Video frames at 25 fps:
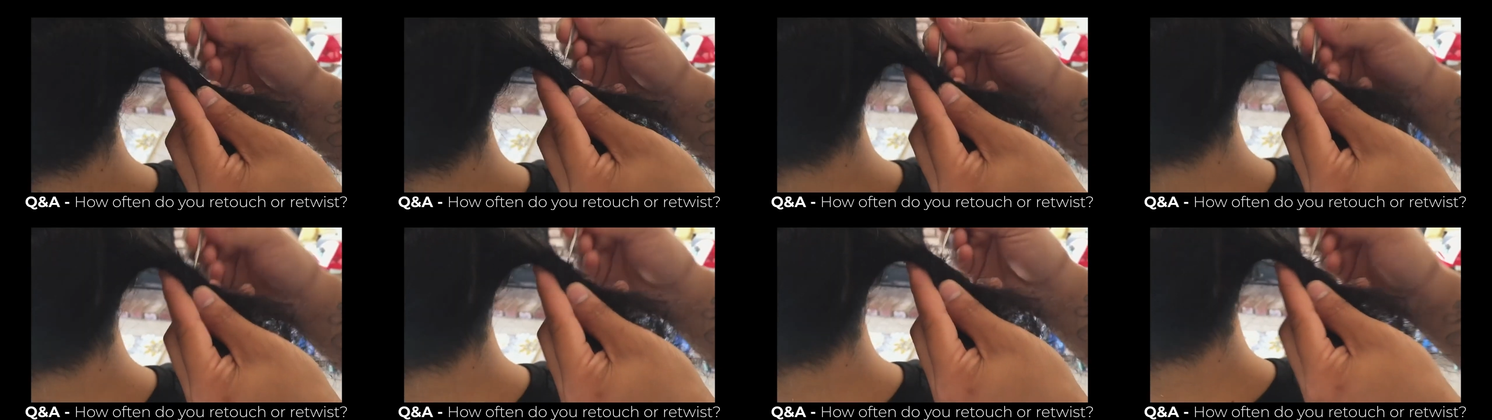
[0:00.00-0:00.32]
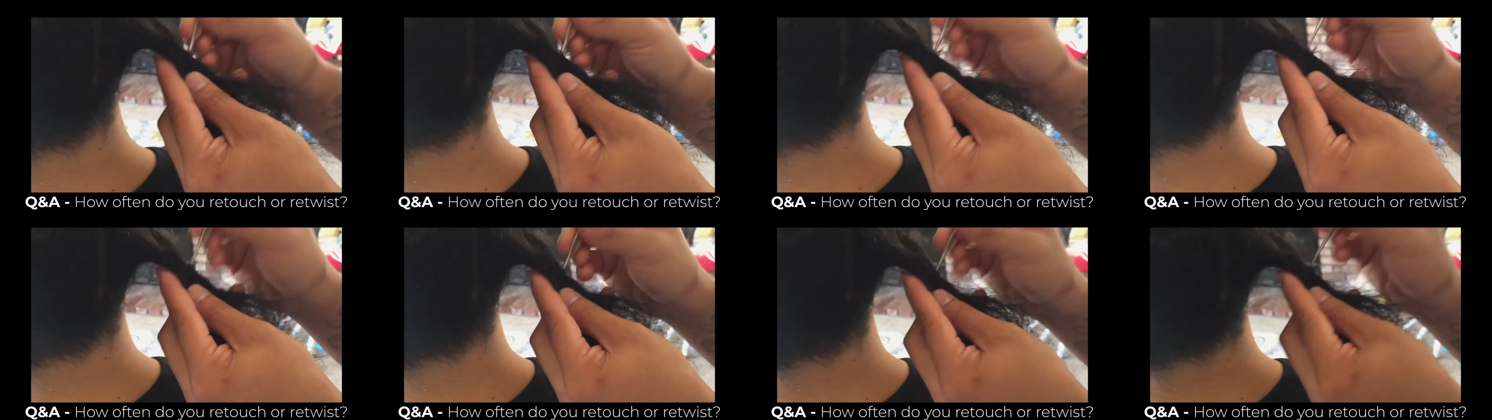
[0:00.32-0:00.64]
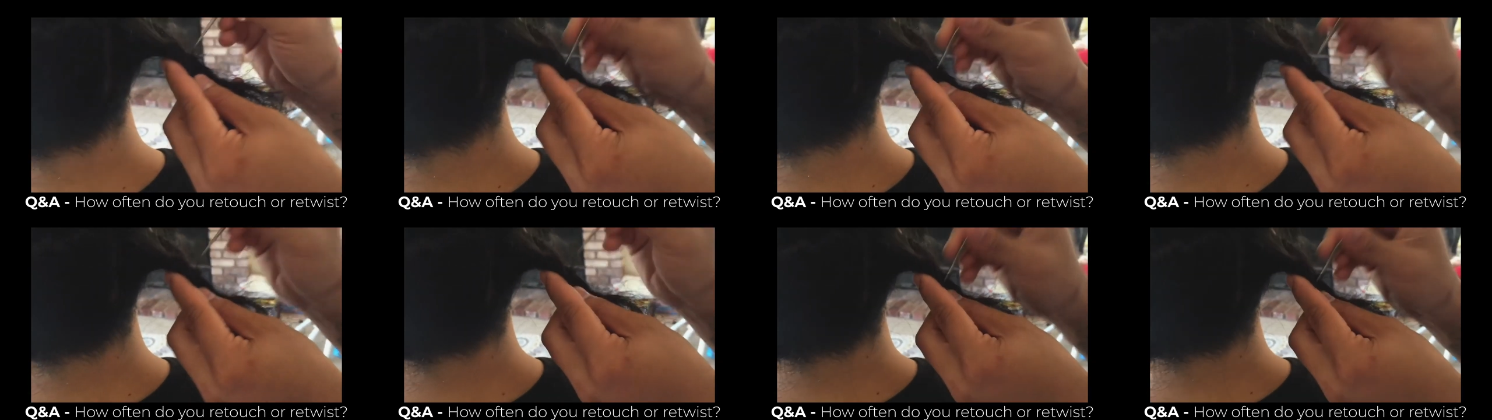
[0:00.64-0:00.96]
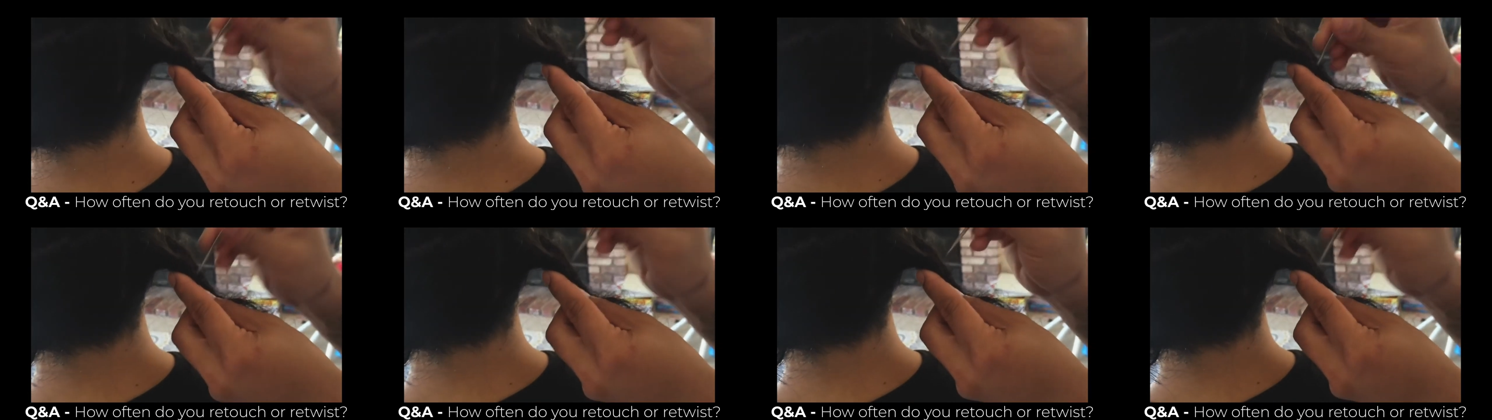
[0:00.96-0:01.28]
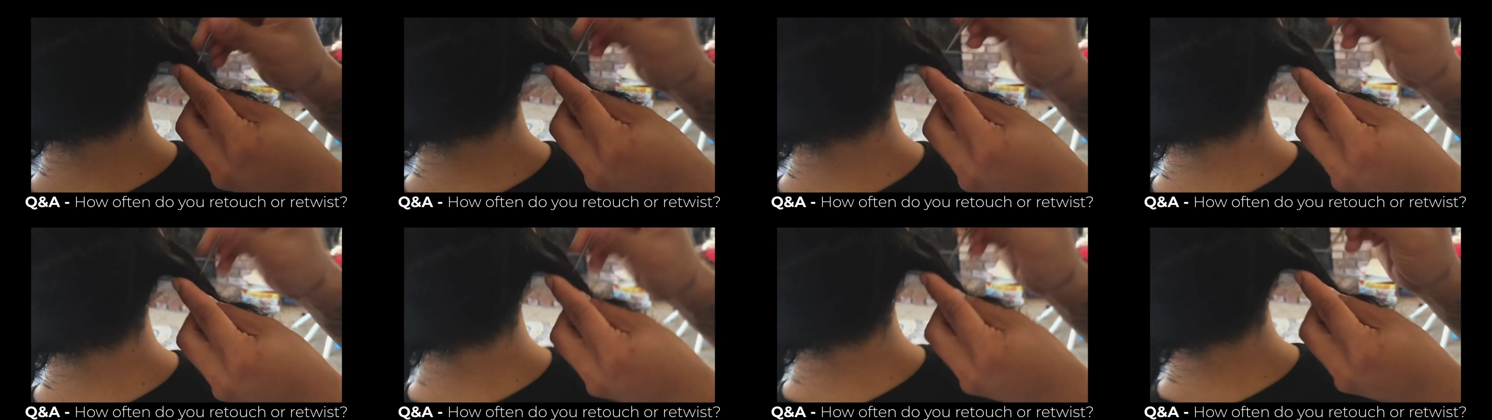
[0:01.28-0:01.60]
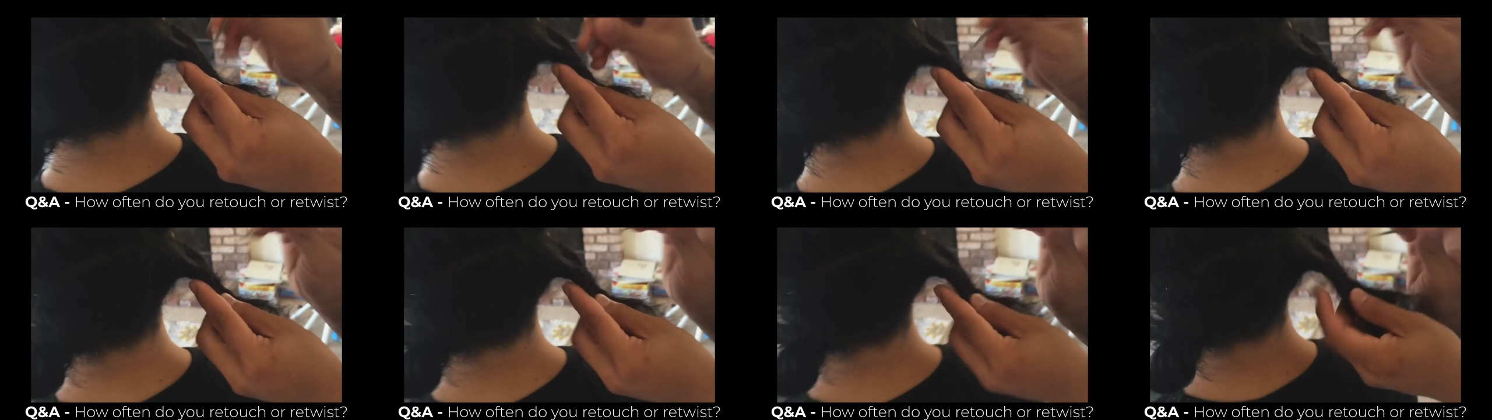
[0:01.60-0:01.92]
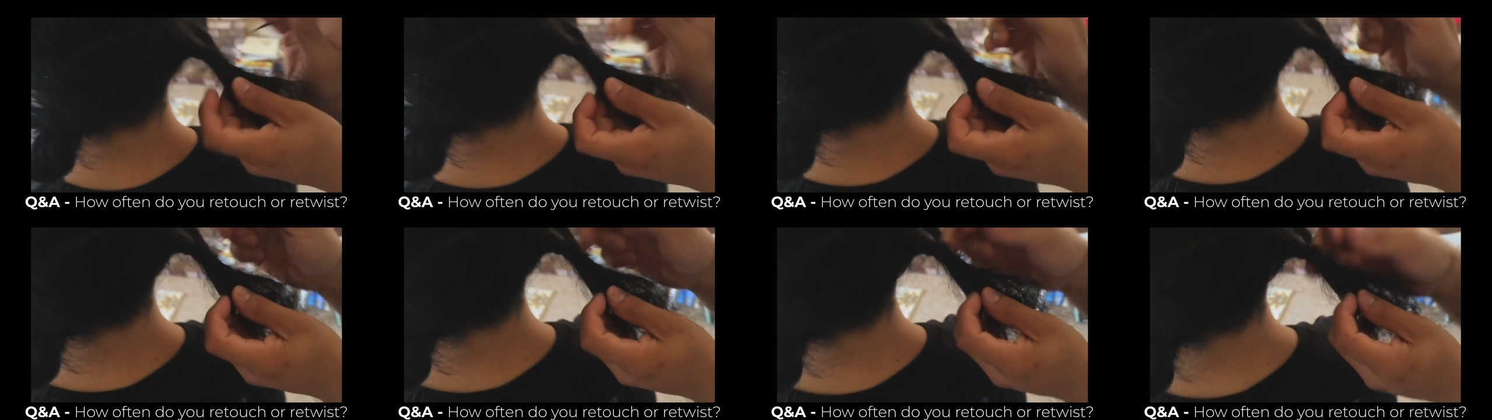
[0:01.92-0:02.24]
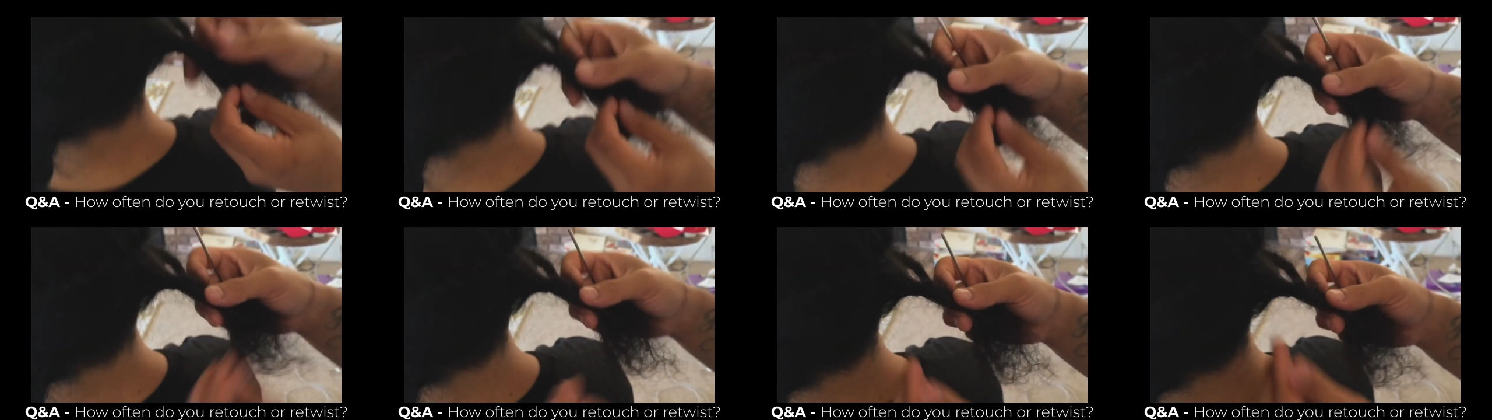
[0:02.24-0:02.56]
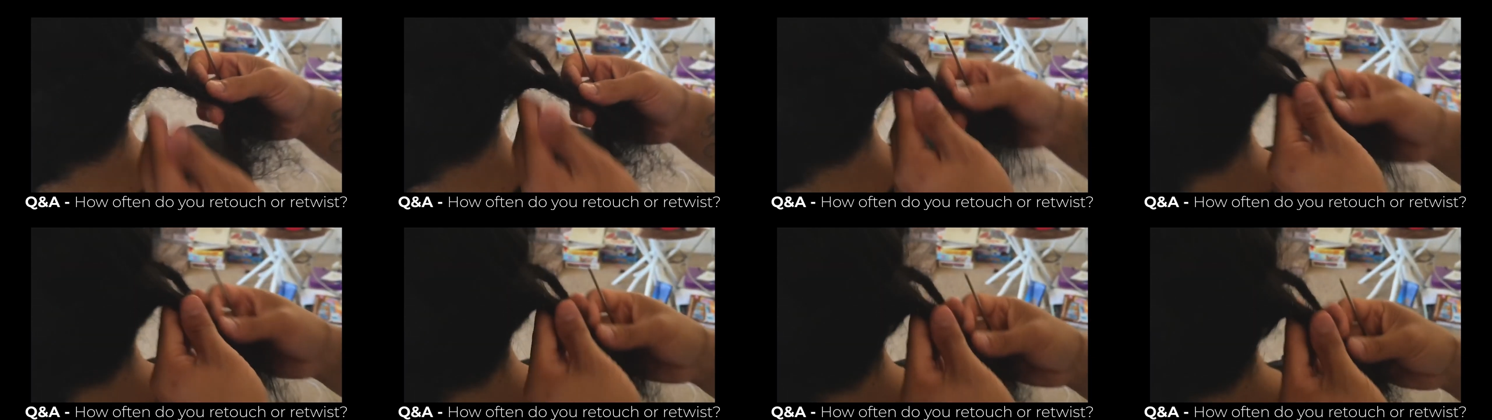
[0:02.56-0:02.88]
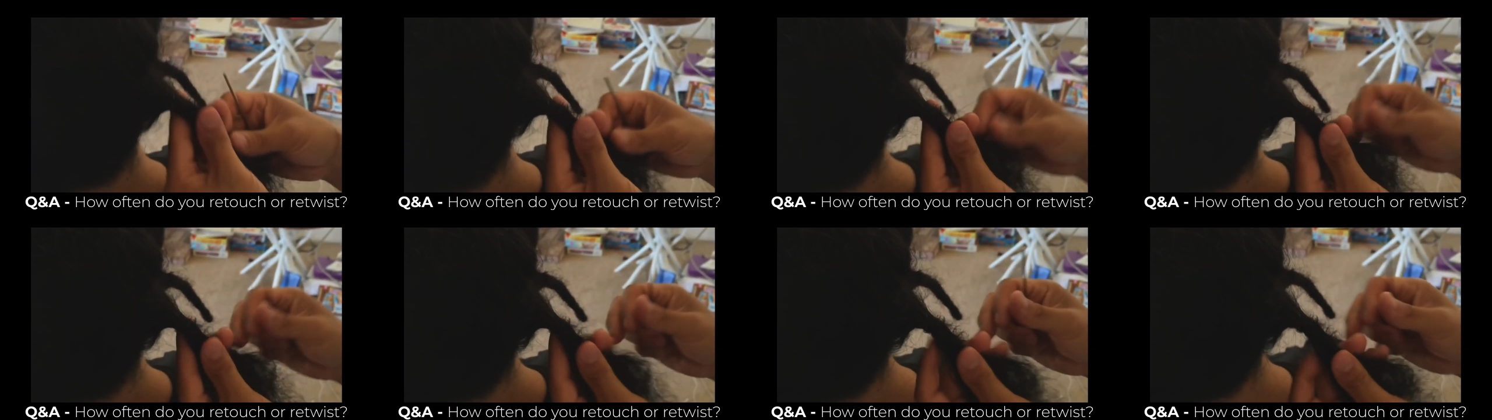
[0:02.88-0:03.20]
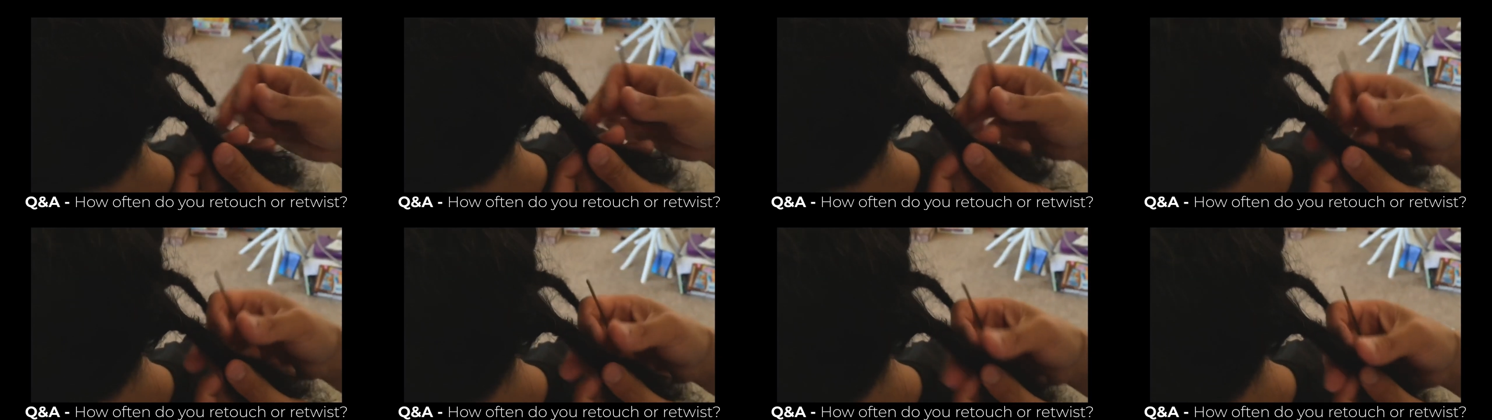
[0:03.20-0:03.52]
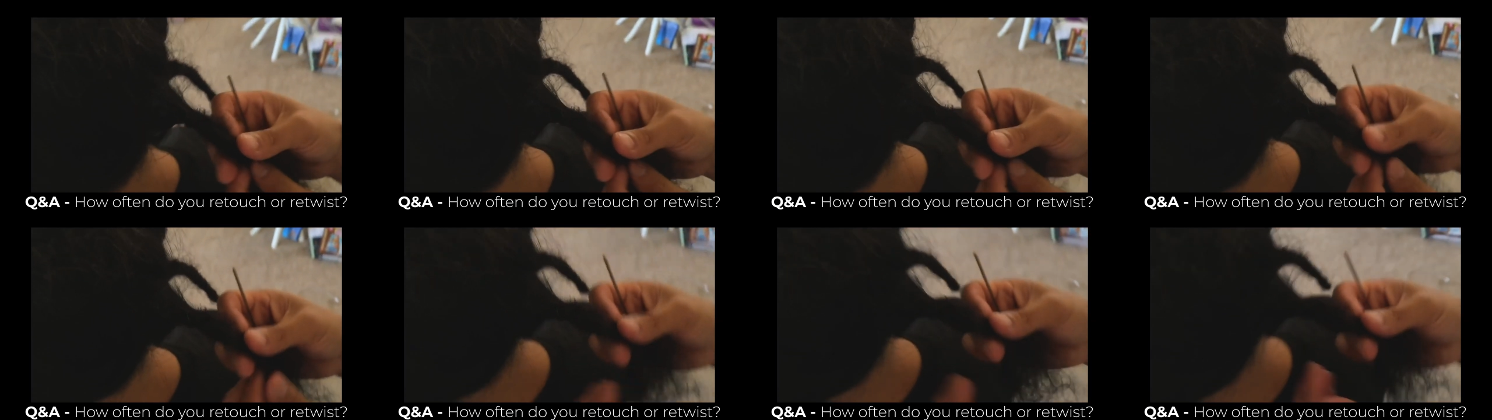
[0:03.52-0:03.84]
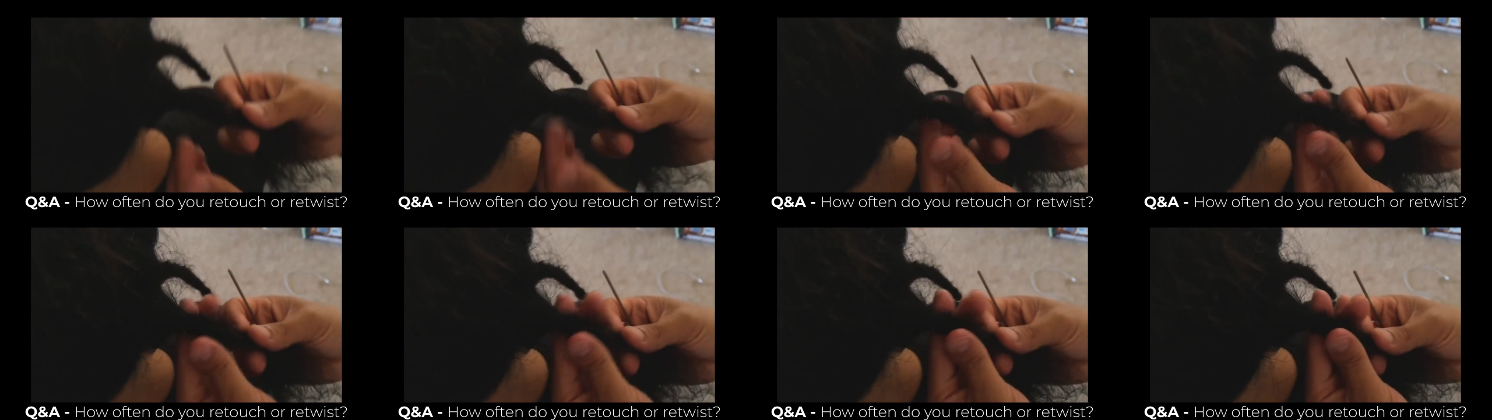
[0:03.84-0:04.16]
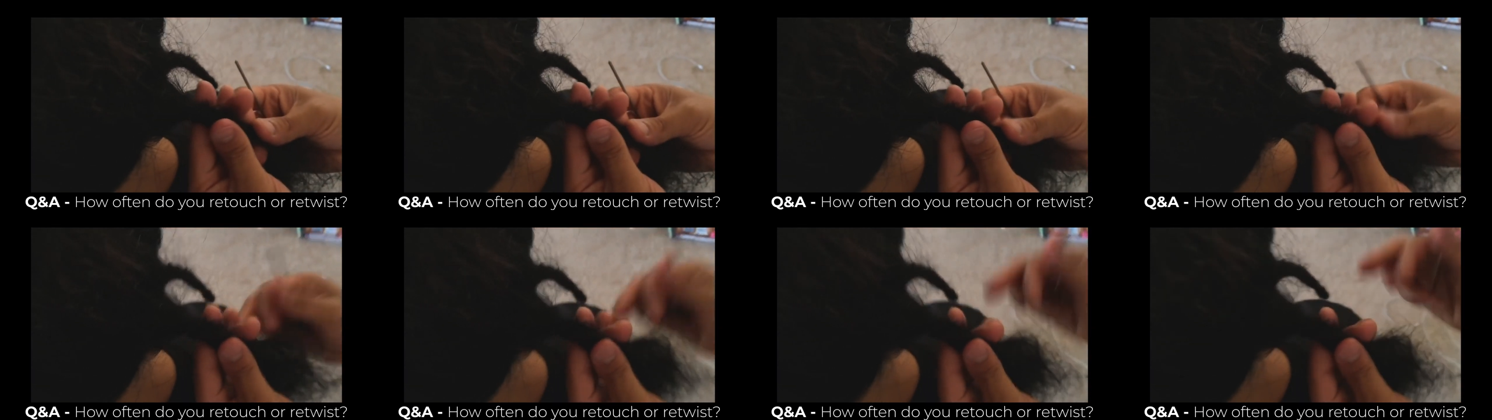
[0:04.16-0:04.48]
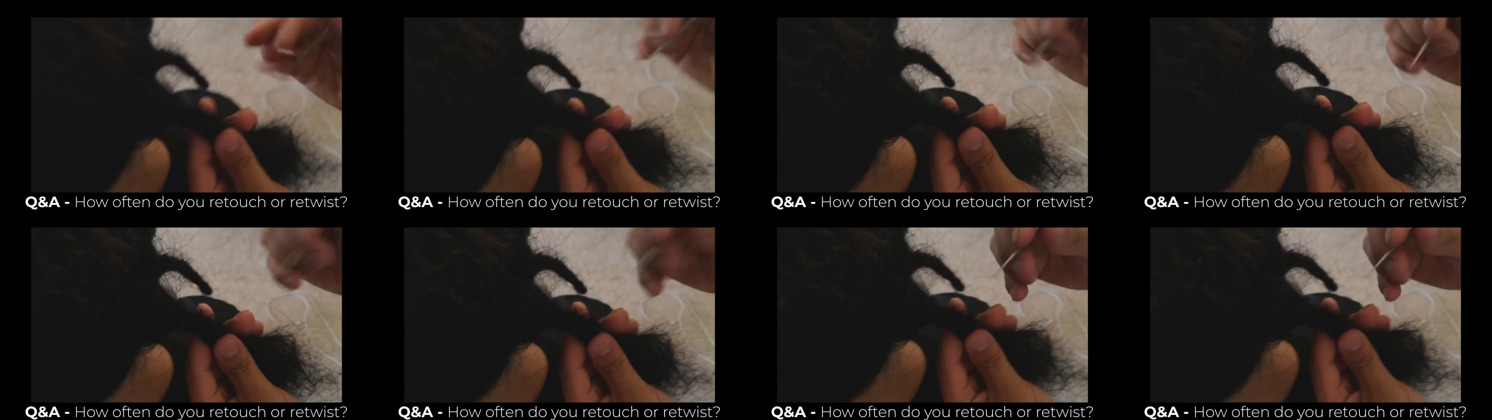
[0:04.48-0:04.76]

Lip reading: No face is visible, so there are no lips to read.